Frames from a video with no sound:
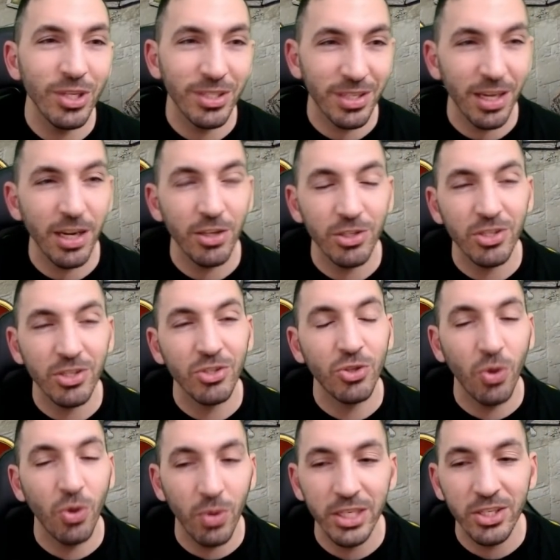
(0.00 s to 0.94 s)
it's gonna
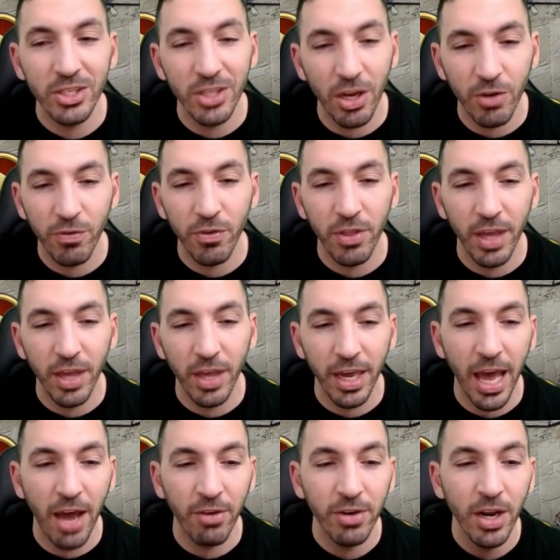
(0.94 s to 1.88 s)
totally suck for the
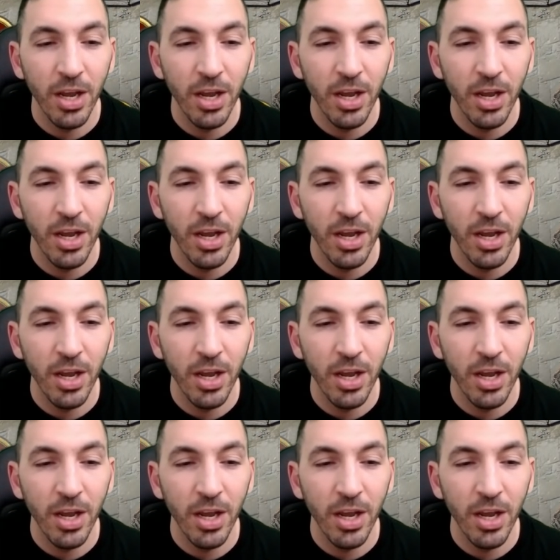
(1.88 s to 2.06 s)
account.